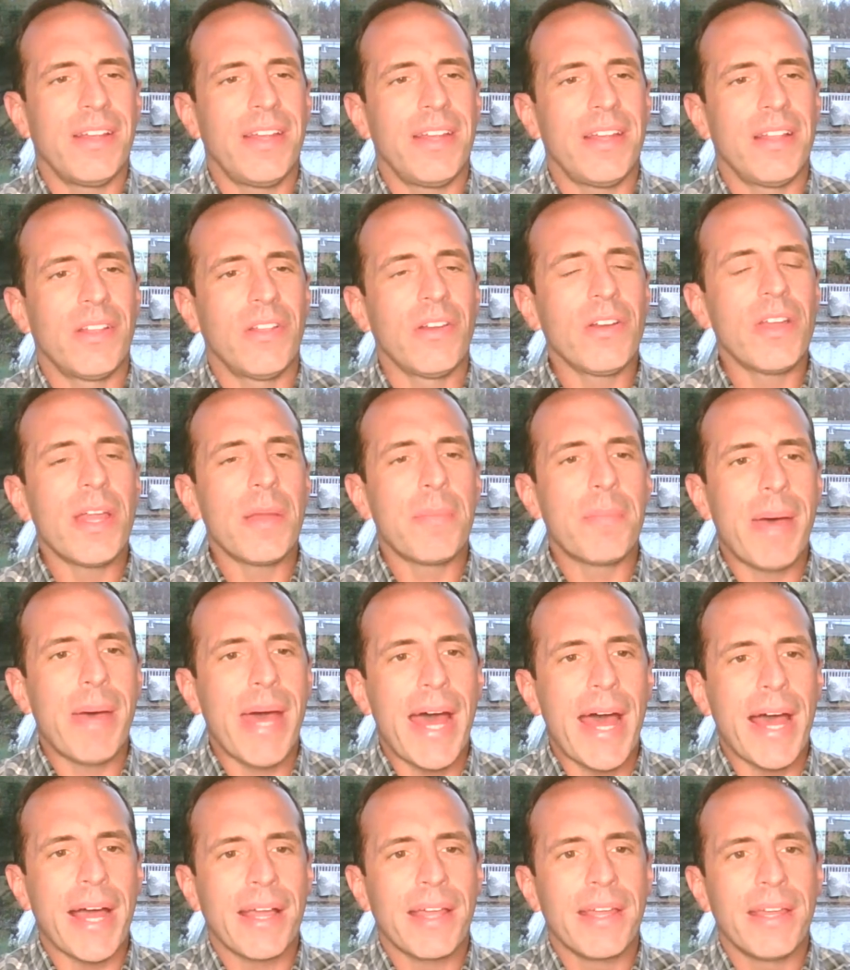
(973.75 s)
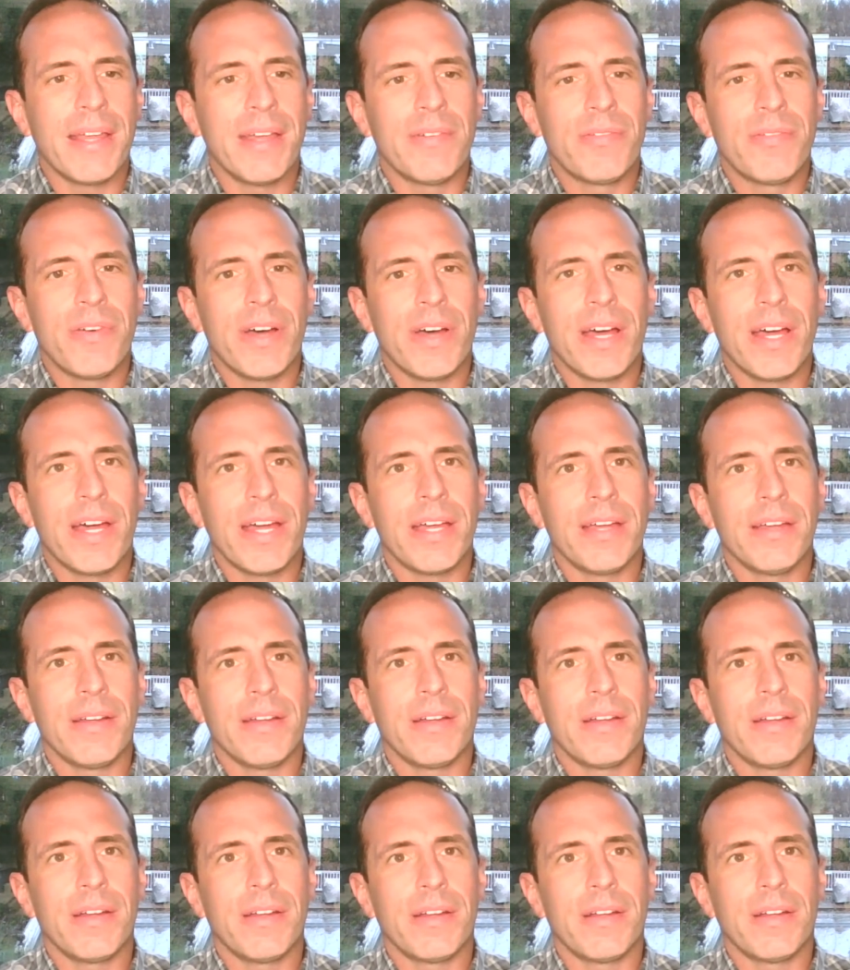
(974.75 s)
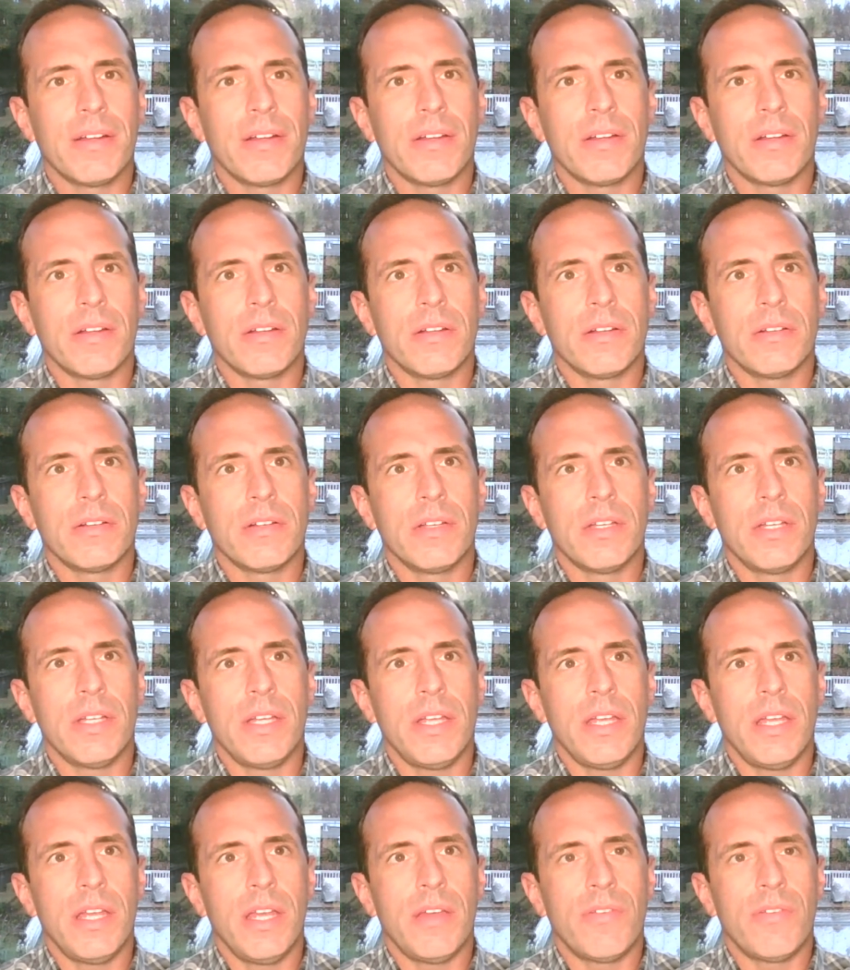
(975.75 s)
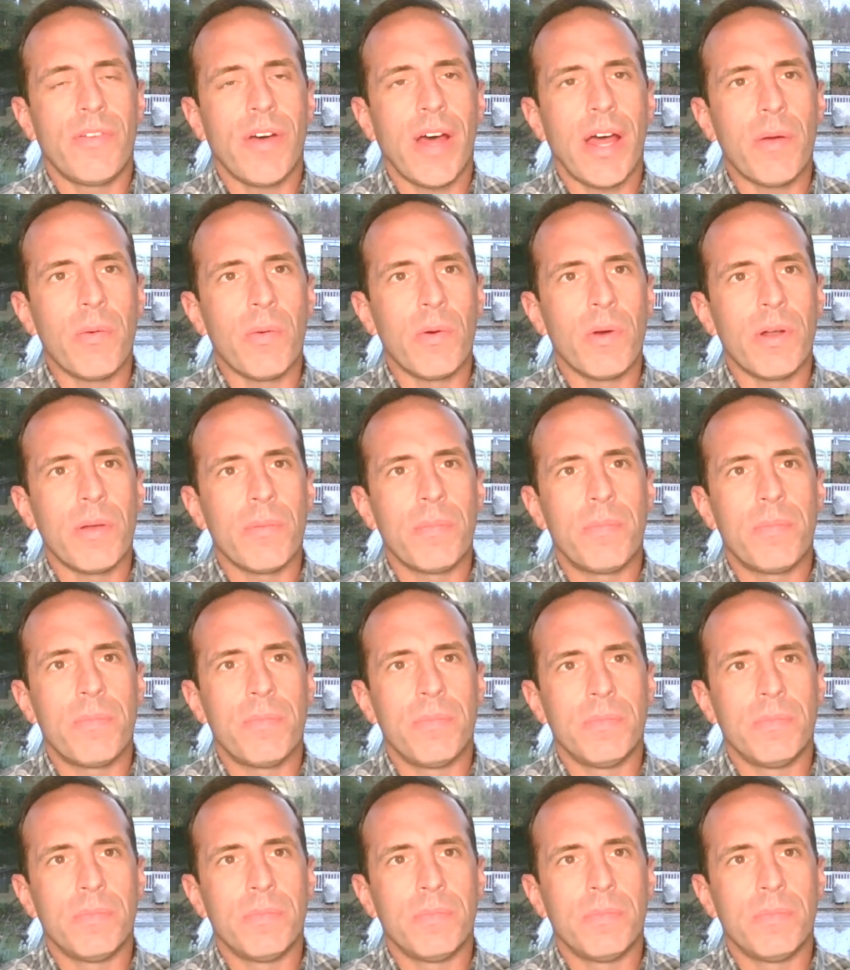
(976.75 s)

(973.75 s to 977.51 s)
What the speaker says: looking back, if I were to